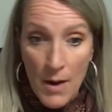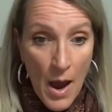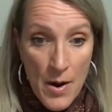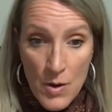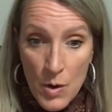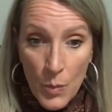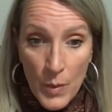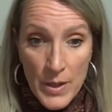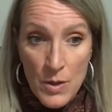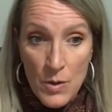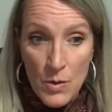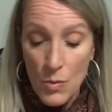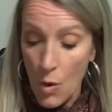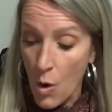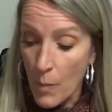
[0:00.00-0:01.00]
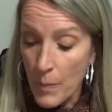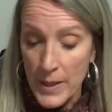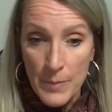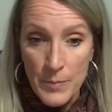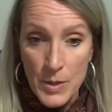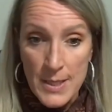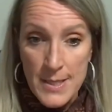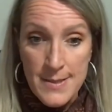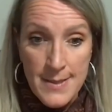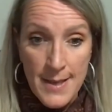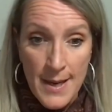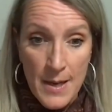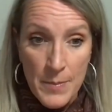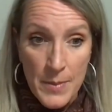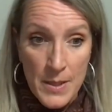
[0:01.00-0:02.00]
I don't know what you're hoping I'm going to
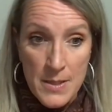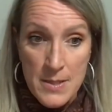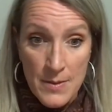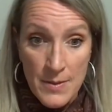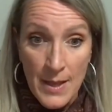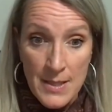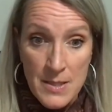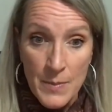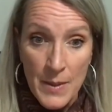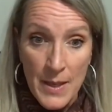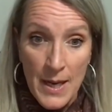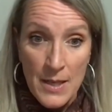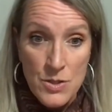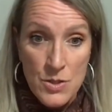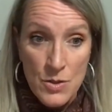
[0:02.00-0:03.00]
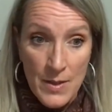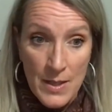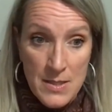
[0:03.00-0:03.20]
say, but that's my answer.